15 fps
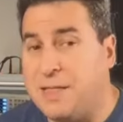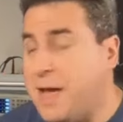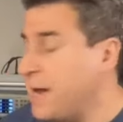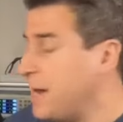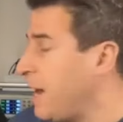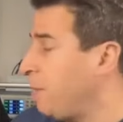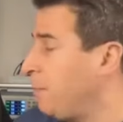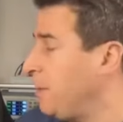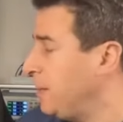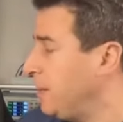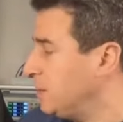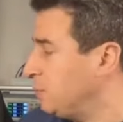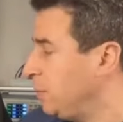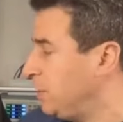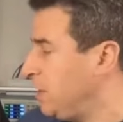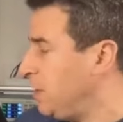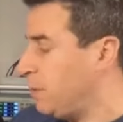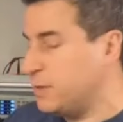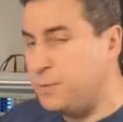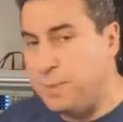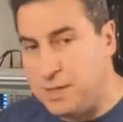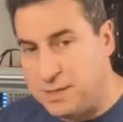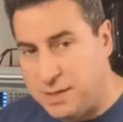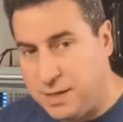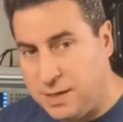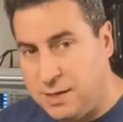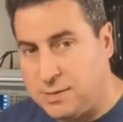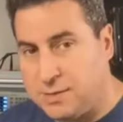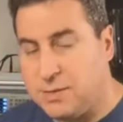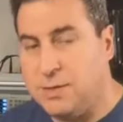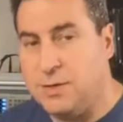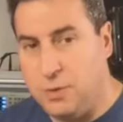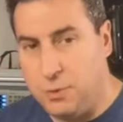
of that now because with the USB-Cs,